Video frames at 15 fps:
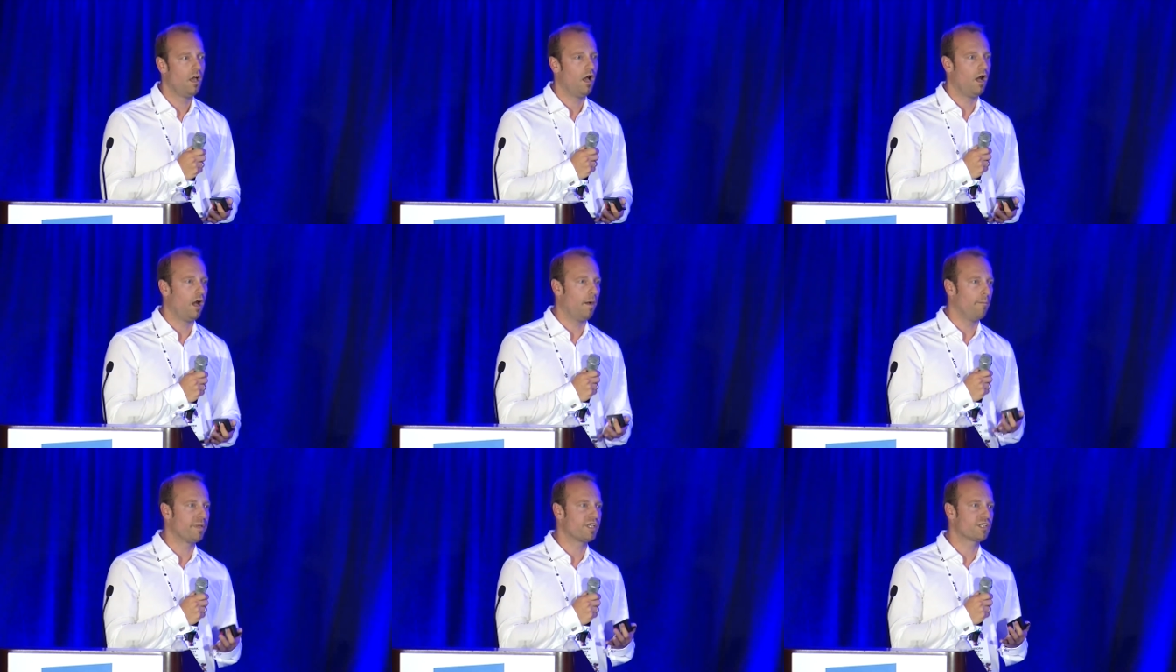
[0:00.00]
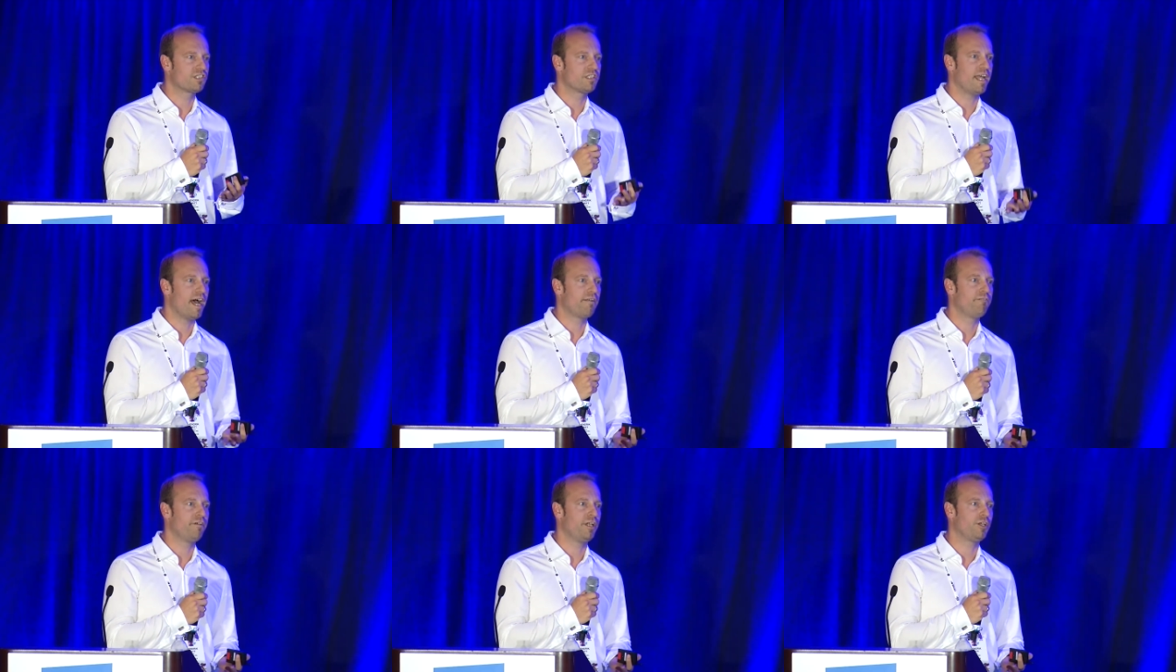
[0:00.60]
um, because
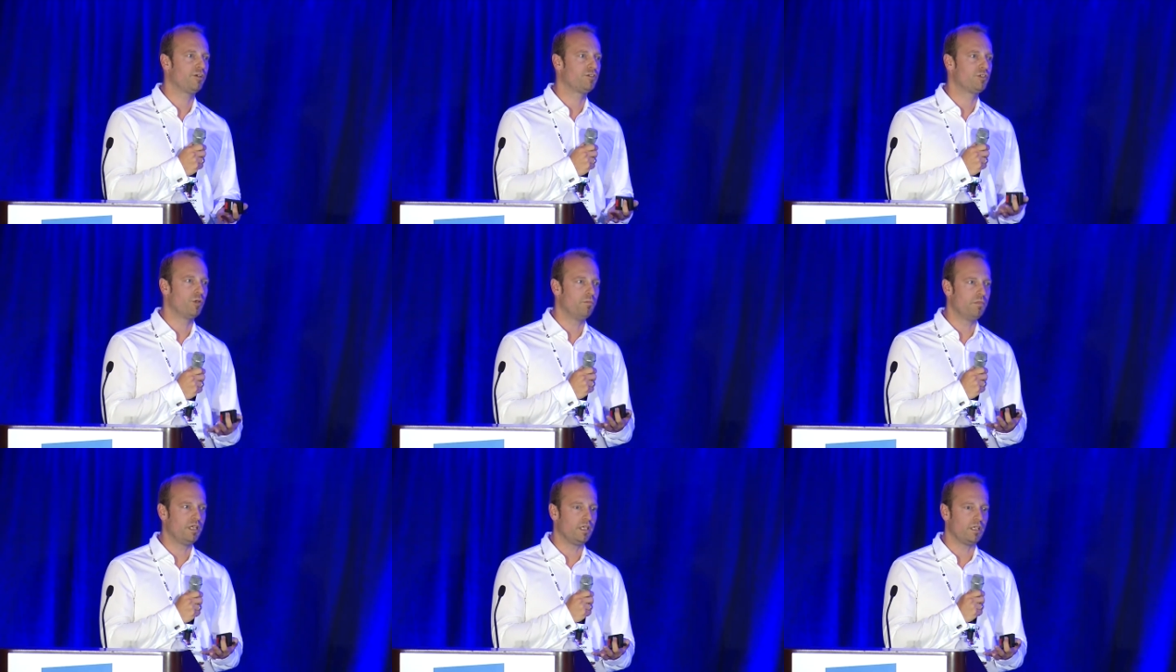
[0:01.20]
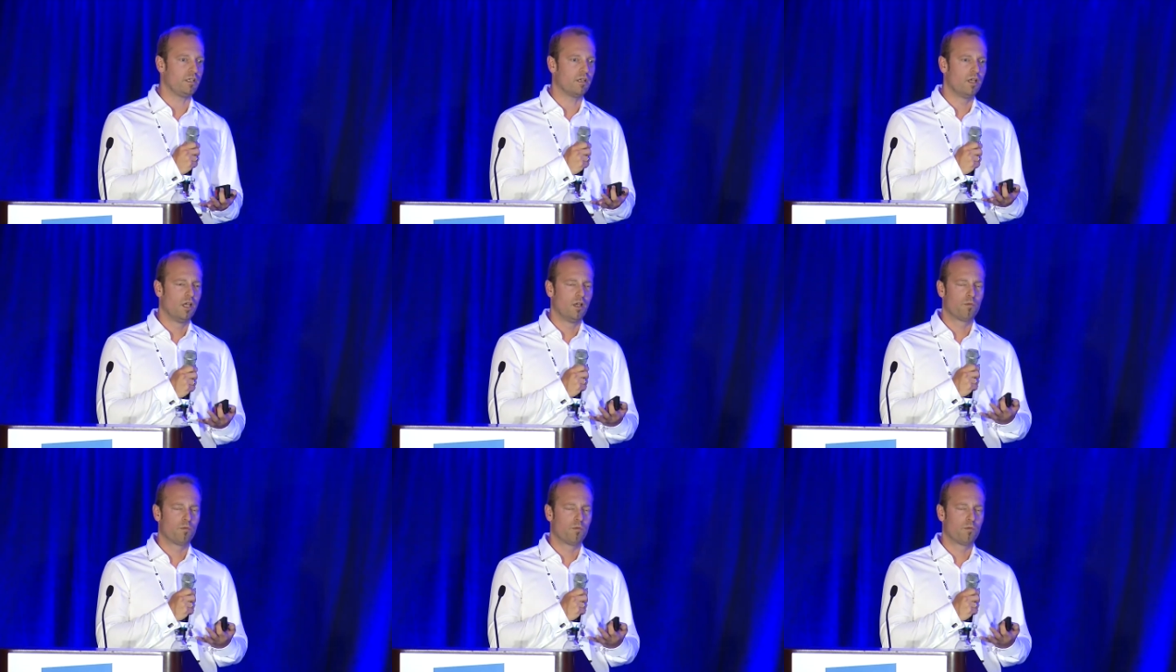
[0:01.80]
that video to me